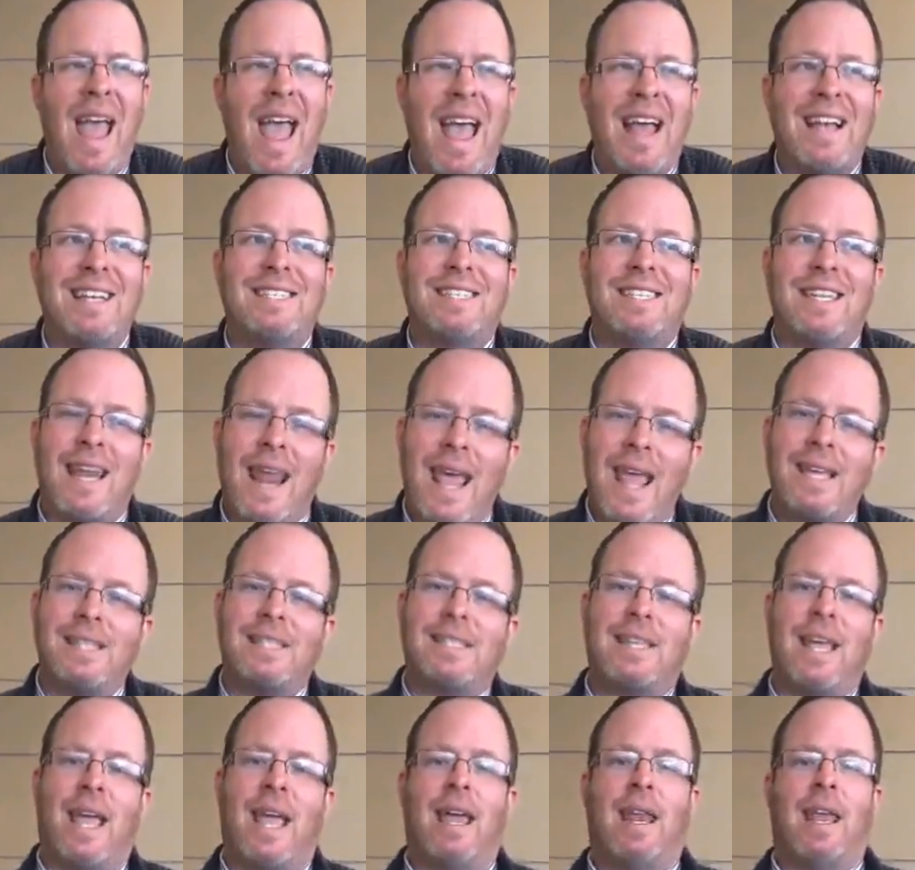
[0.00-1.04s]
And
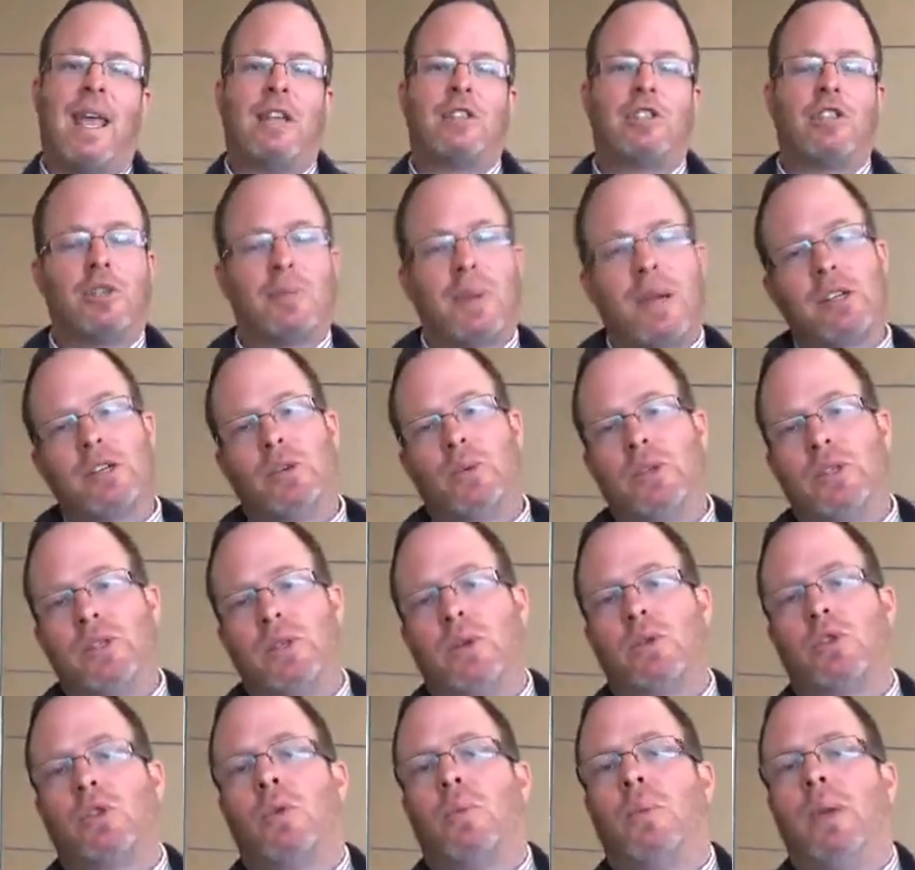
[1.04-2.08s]
today's day and age, especially with
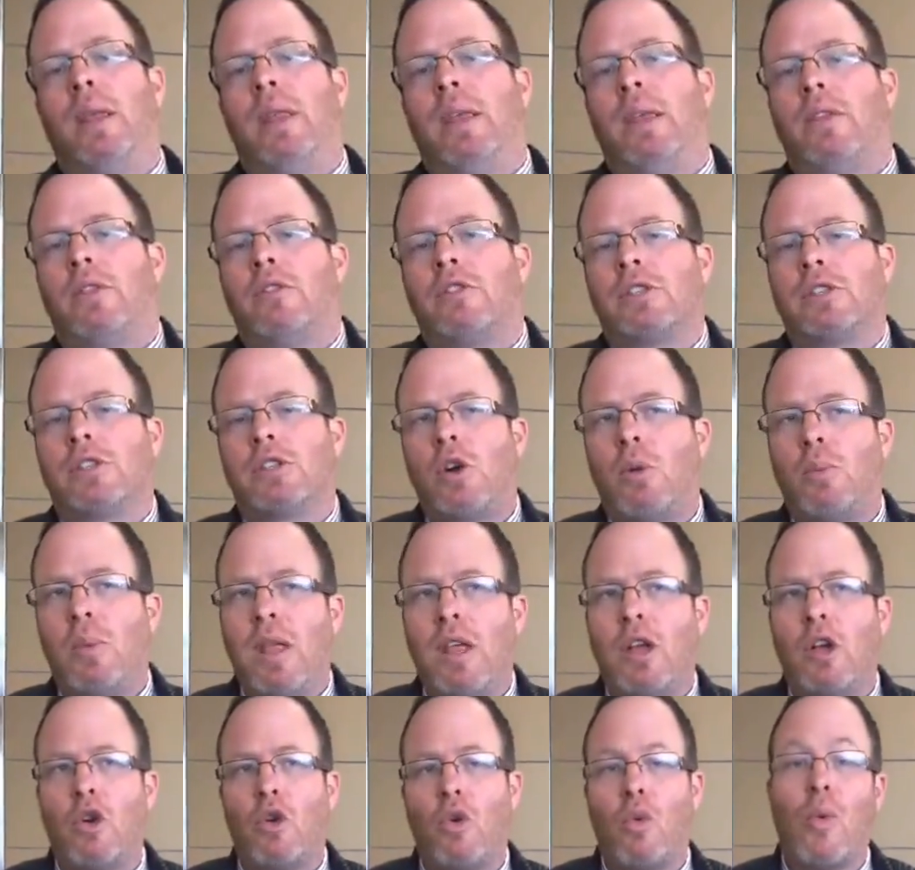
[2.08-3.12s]
social media, there's so
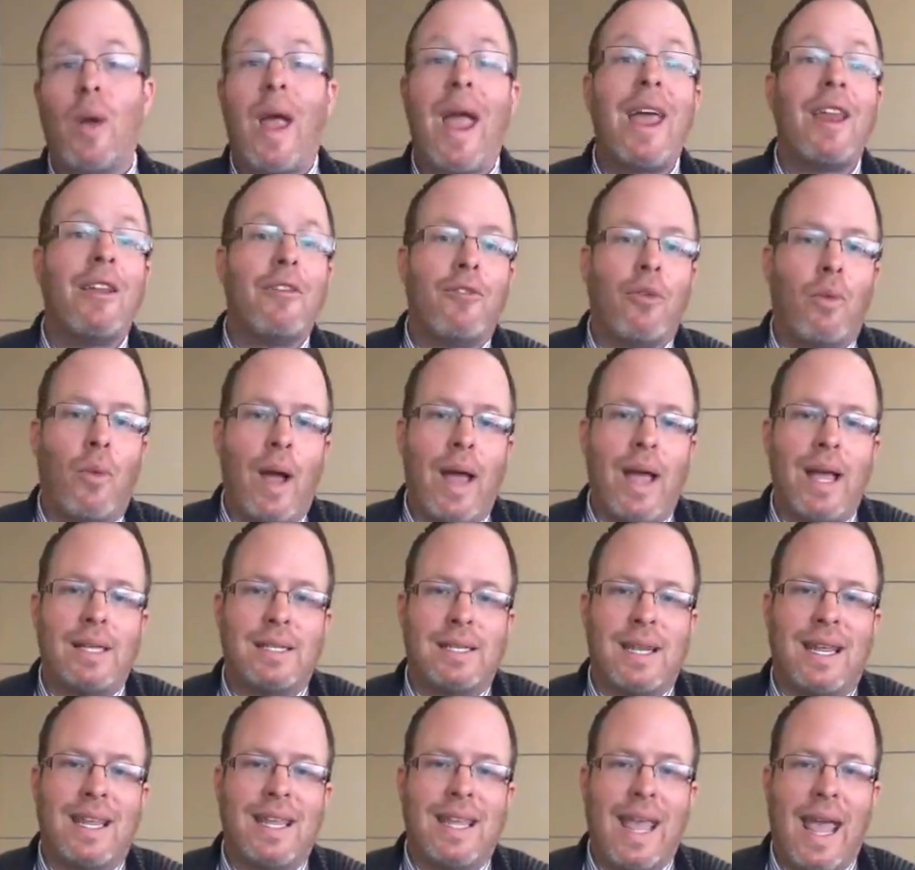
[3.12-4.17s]
many creative ways
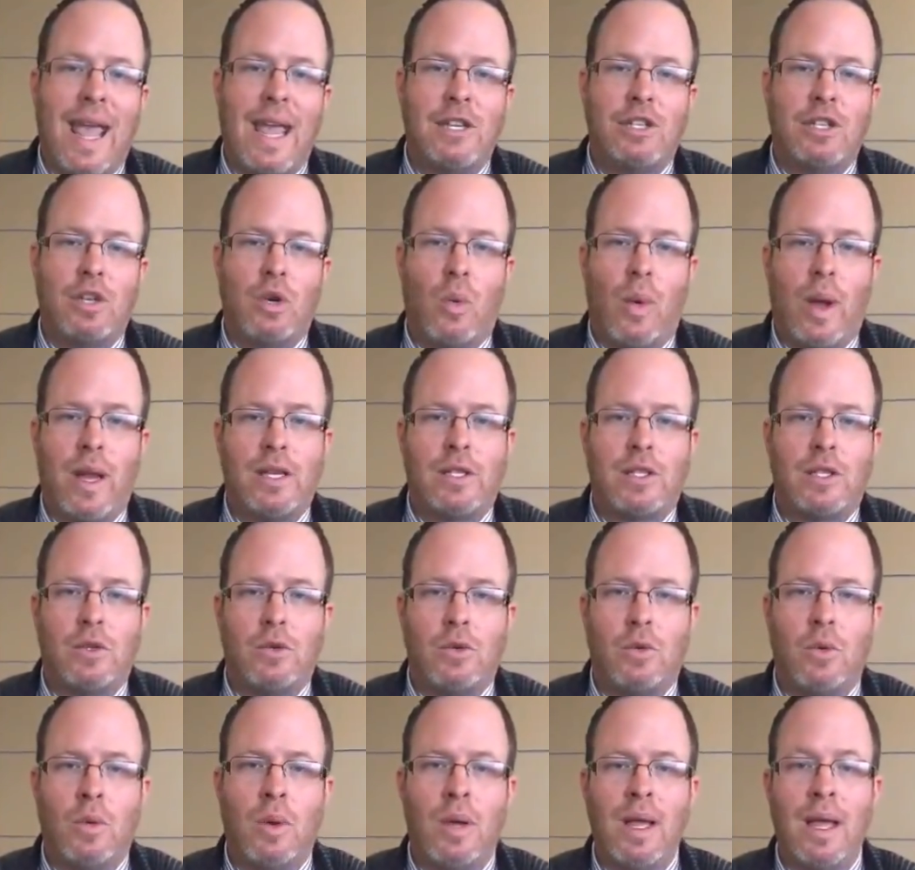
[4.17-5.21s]
and engaging ways
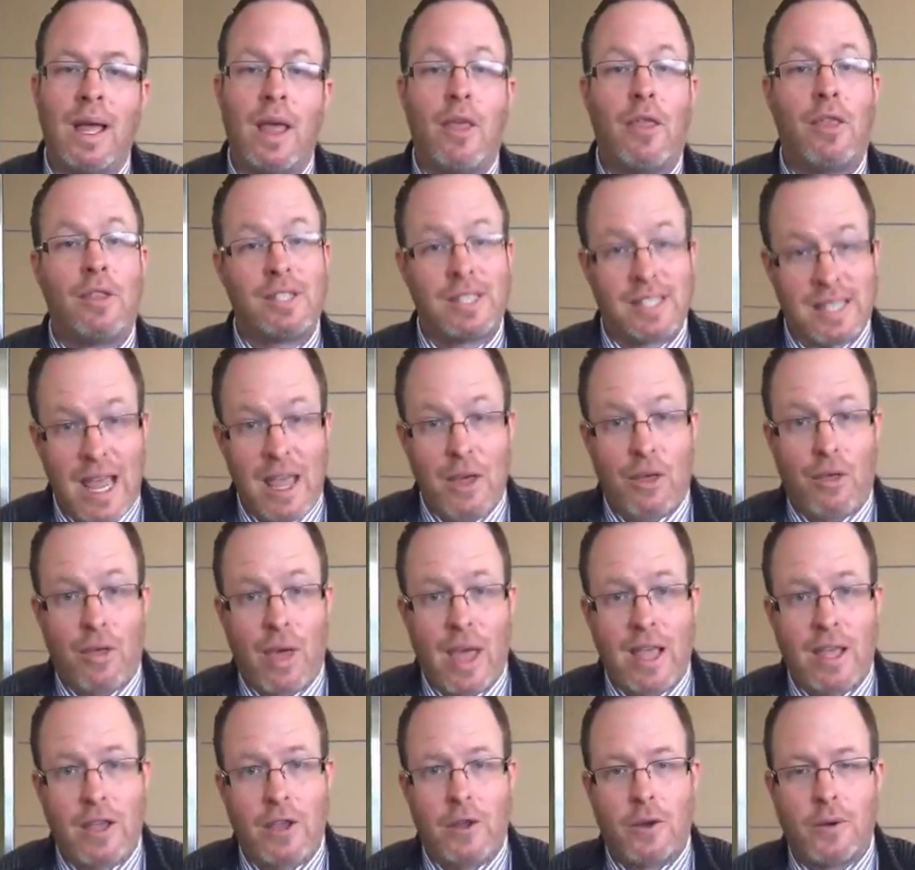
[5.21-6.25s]
to say
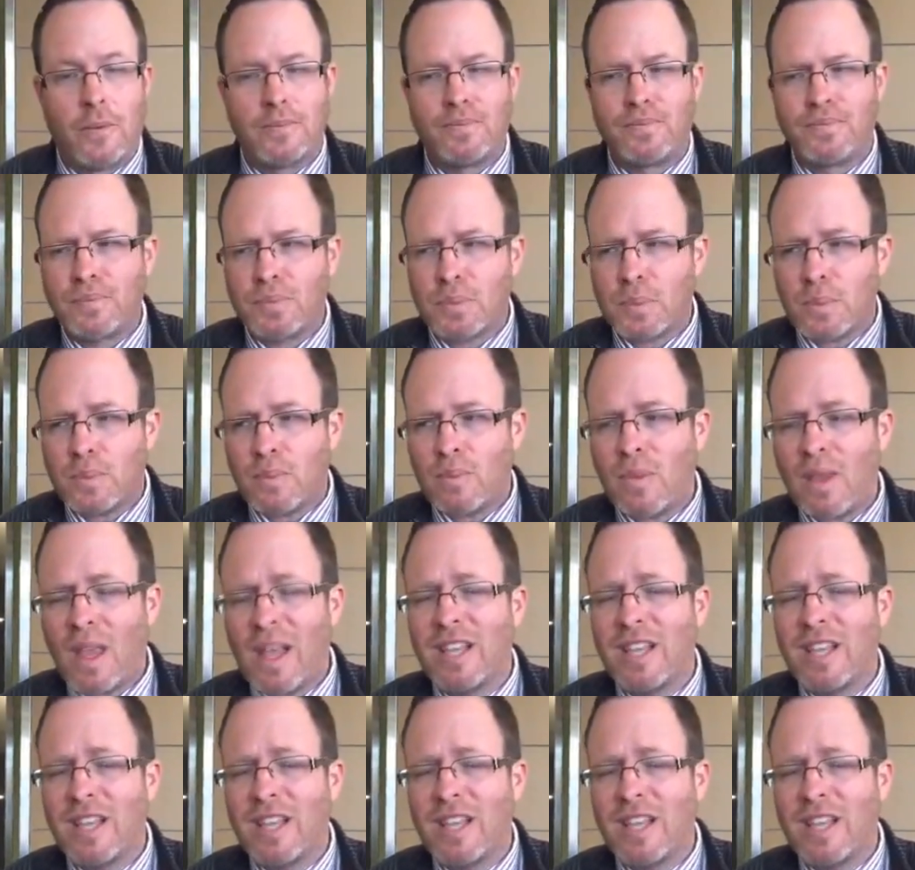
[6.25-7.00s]
thank you. Yeah.